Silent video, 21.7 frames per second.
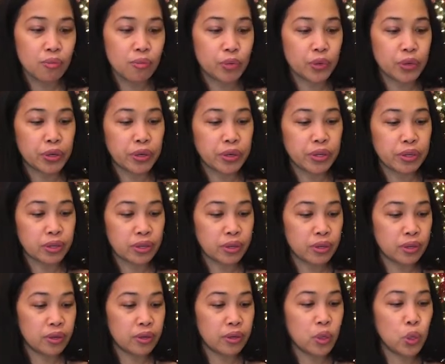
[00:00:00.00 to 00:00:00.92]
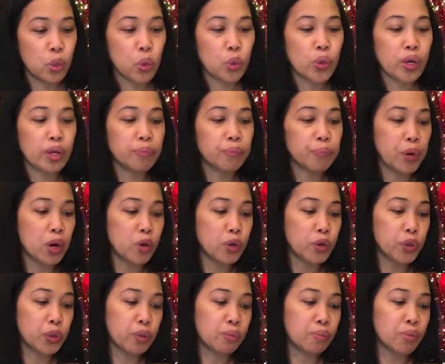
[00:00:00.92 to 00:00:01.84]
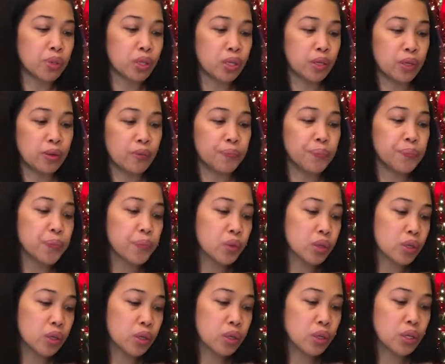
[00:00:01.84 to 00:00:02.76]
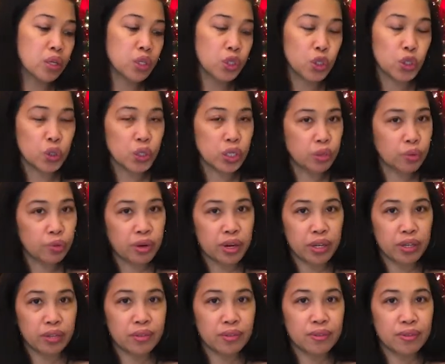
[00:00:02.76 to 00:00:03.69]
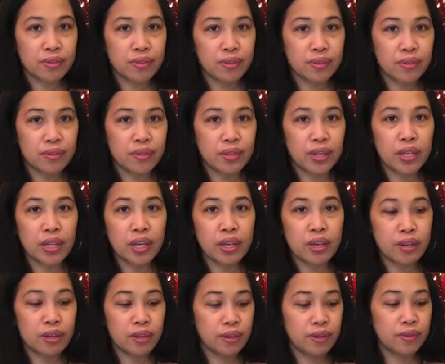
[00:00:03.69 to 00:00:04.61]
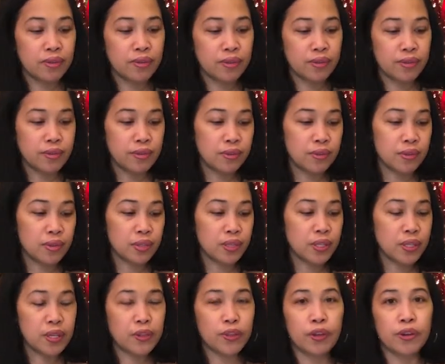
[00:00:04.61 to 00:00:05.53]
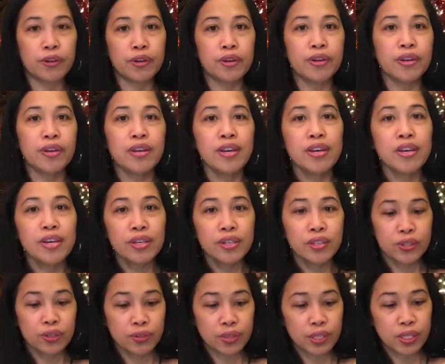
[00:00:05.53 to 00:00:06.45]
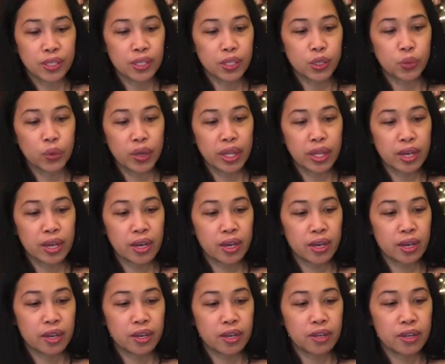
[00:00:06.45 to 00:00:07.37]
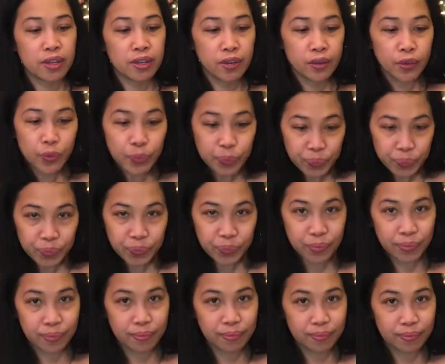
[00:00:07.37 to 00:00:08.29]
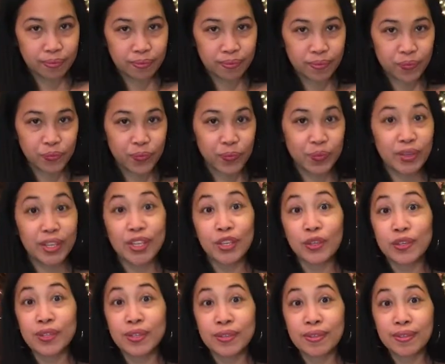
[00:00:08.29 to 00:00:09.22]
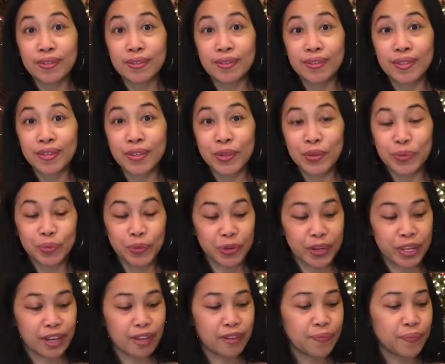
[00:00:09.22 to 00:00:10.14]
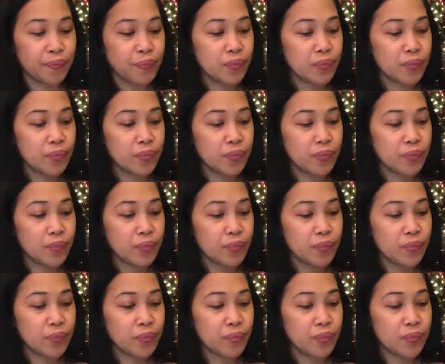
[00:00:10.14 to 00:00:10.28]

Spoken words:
for the 1 pound of the sweet rice that is in there. So this is one I use for that.